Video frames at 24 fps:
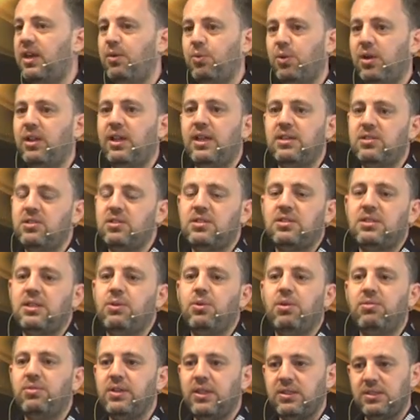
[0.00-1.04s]
well, let's just see
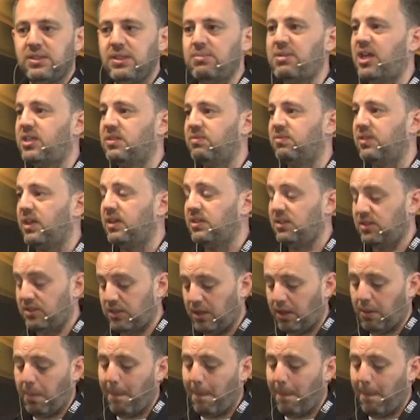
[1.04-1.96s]
what VLC makes of this.